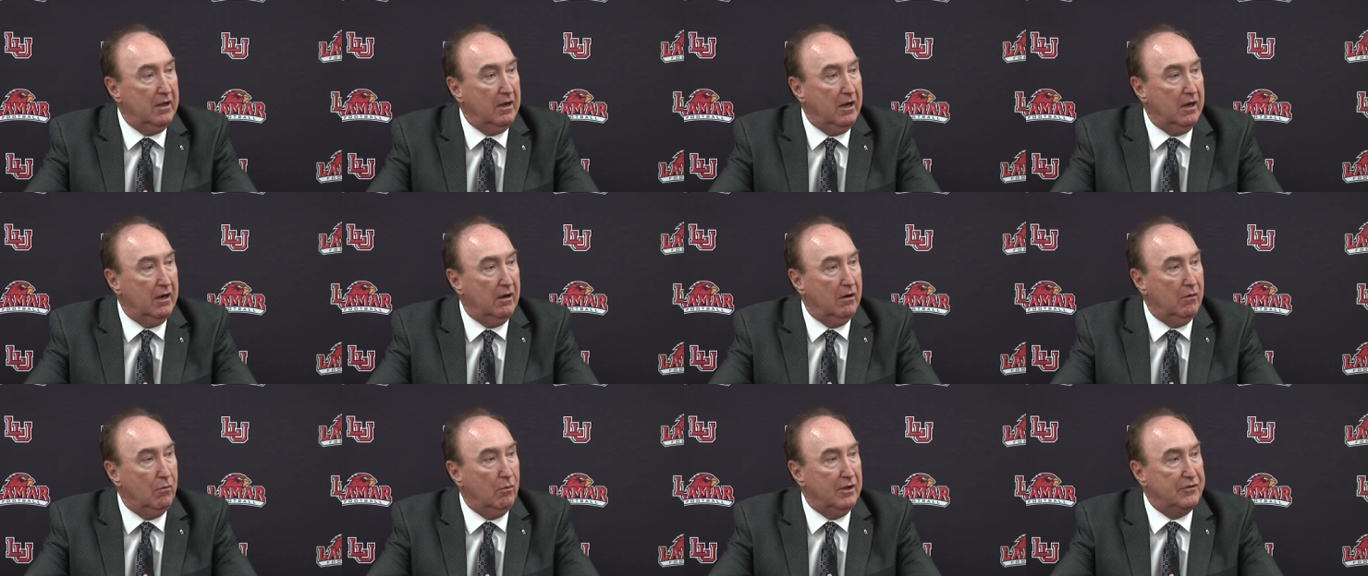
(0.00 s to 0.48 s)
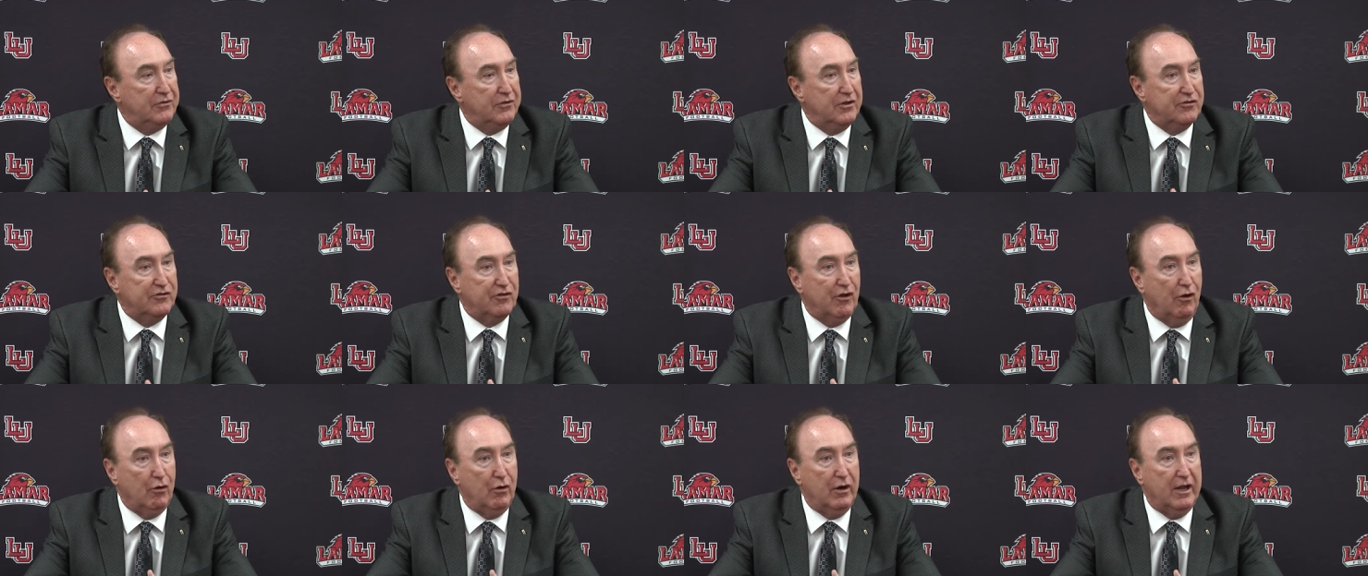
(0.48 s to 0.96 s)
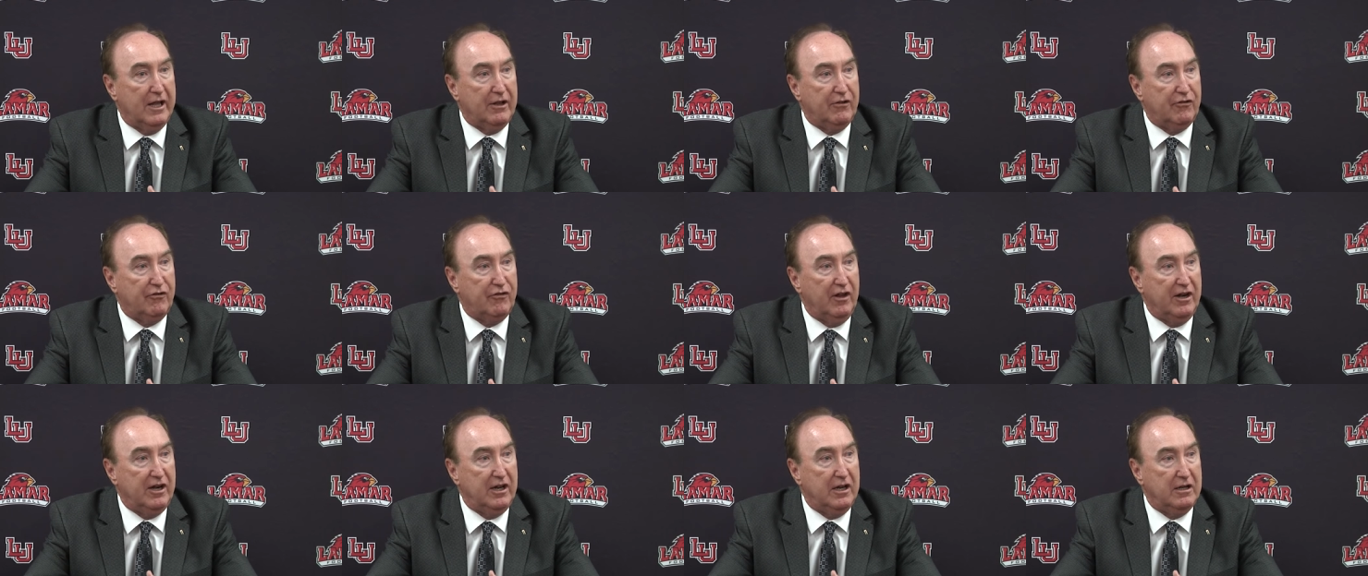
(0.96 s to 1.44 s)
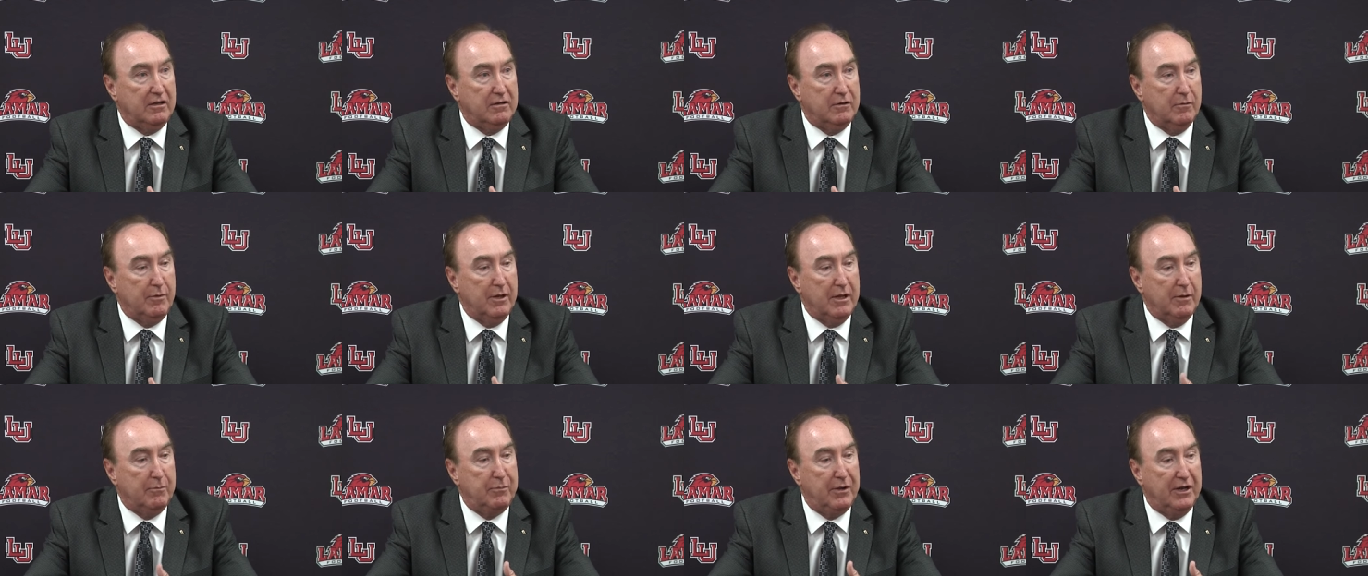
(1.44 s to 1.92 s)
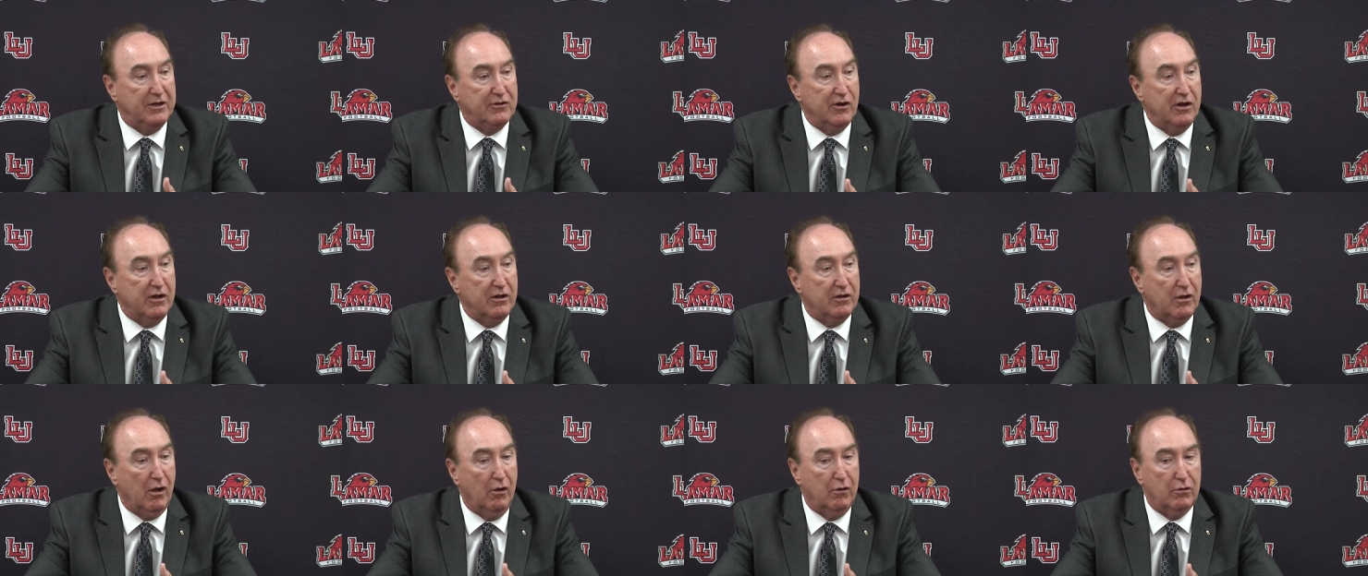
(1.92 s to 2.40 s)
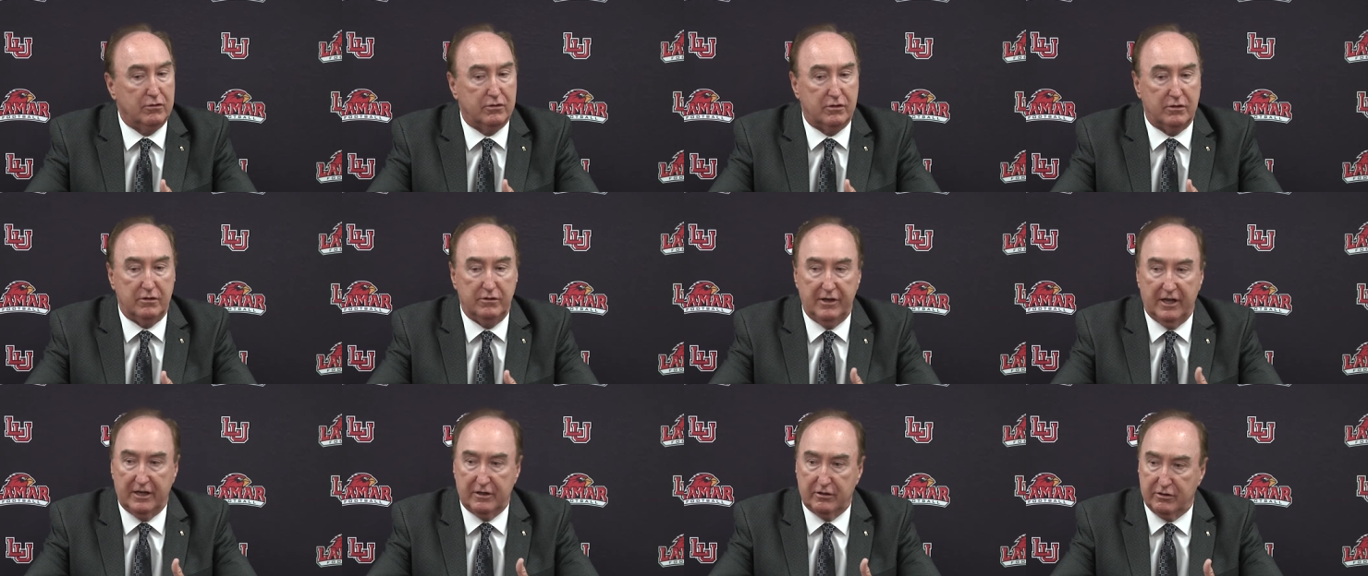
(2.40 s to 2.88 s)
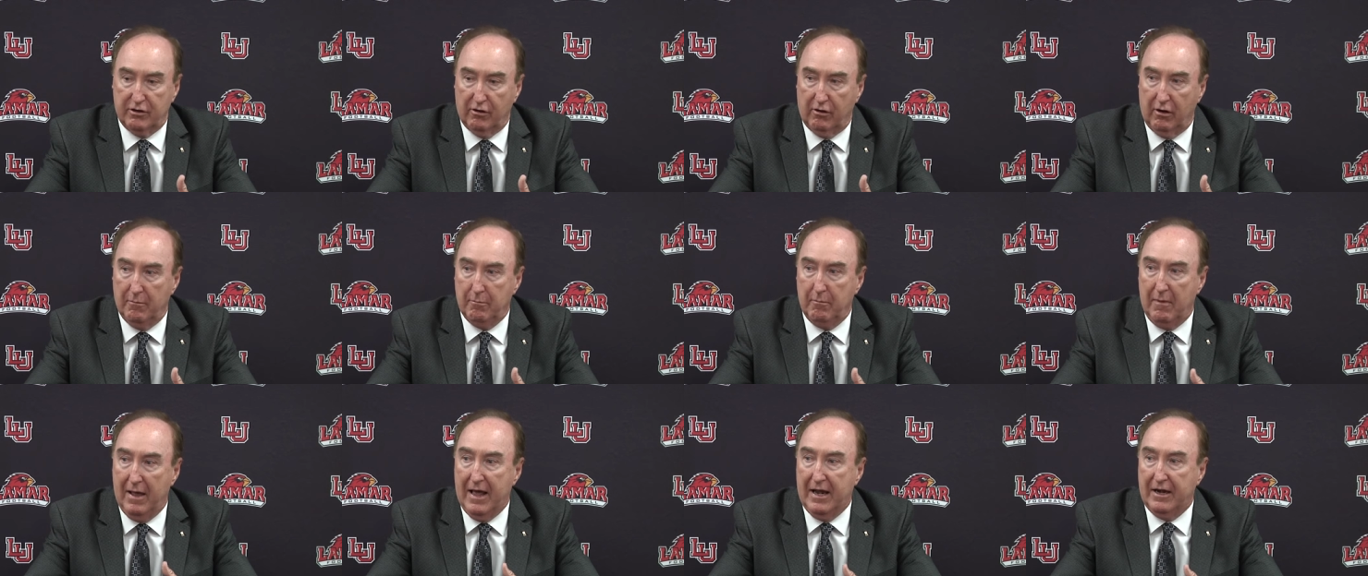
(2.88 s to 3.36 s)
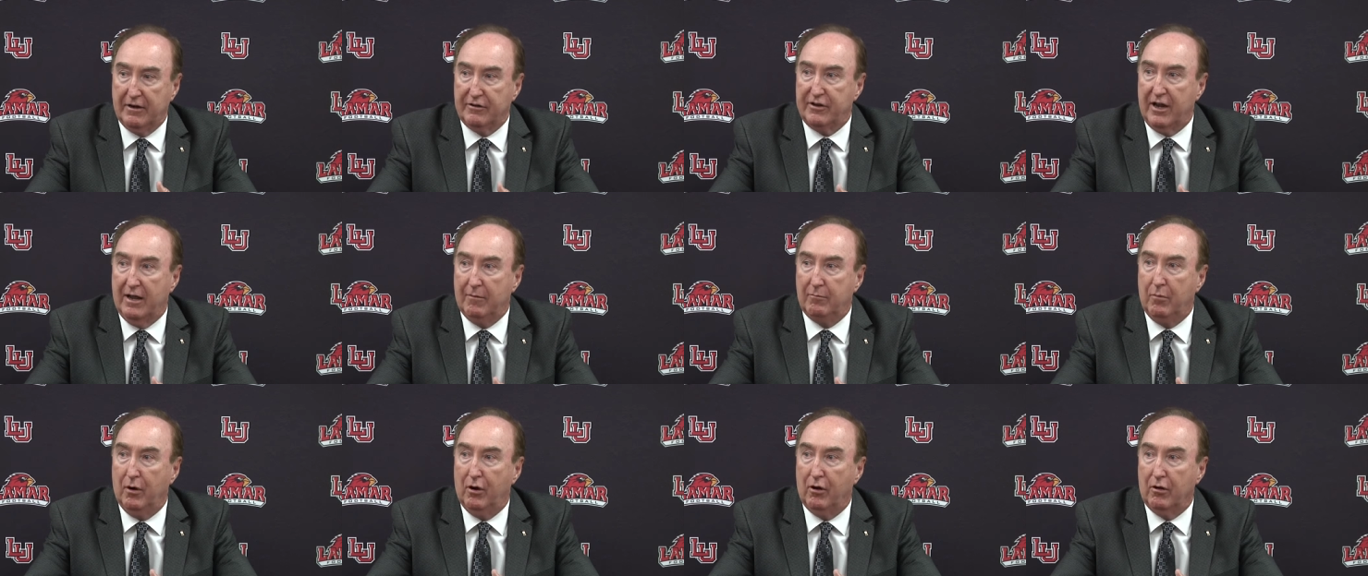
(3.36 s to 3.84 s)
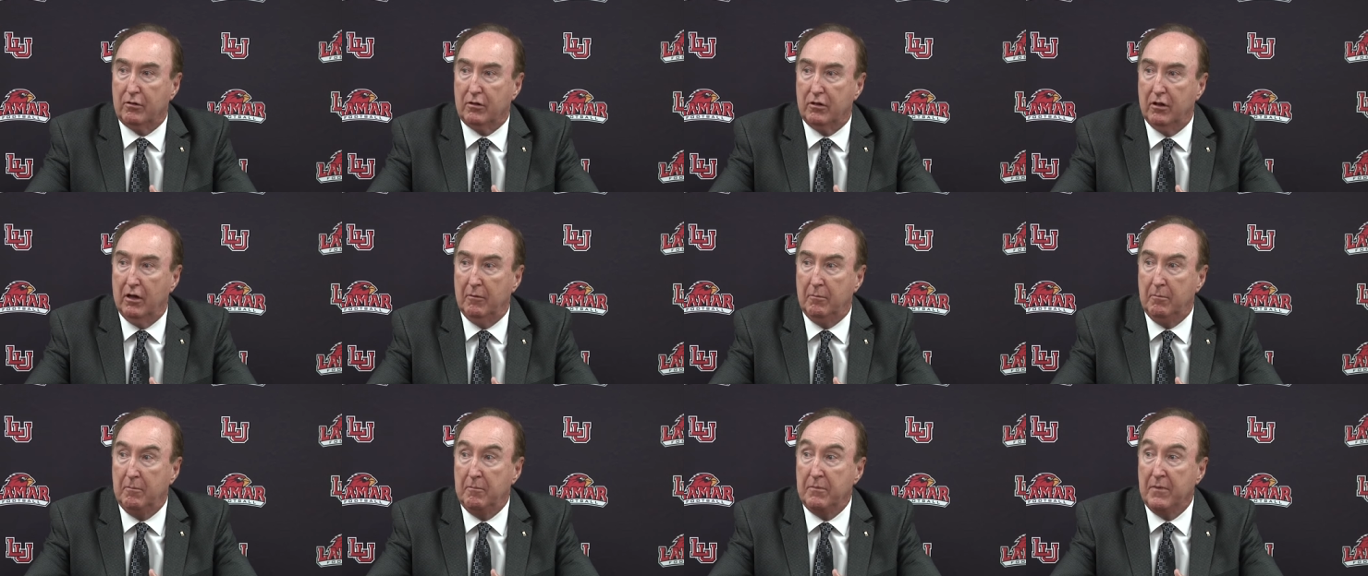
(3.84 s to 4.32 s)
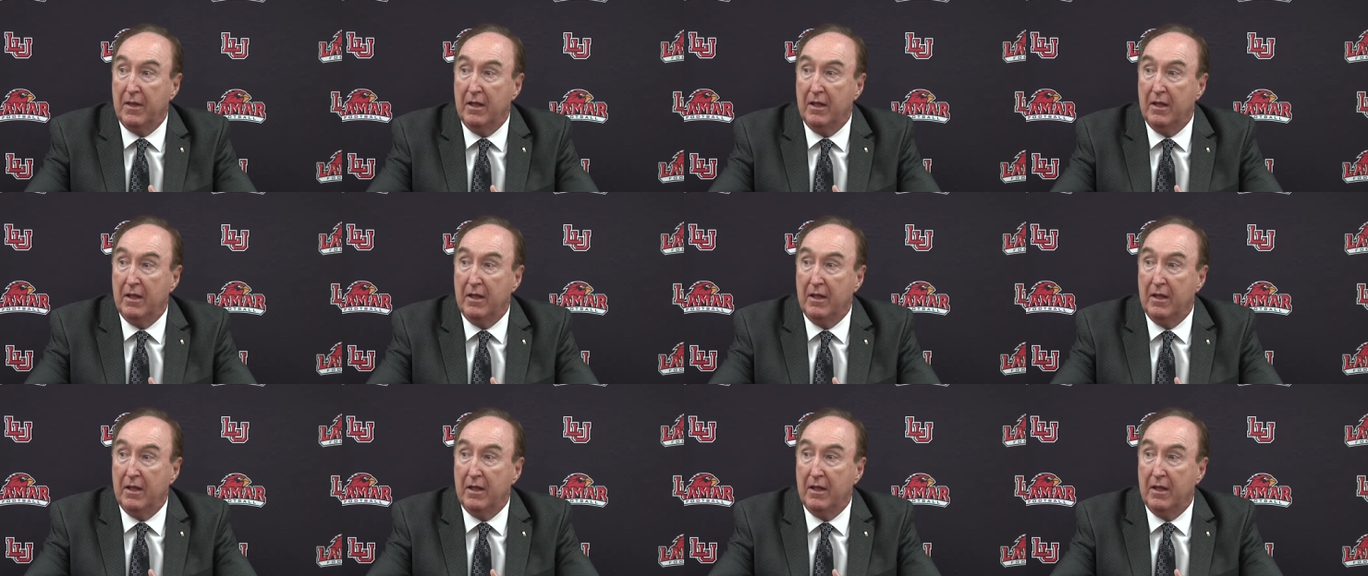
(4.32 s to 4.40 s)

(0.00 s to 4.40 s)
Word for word: Uh, went to Salt Lake City to be a pitching coach. The next year I managed that ball club.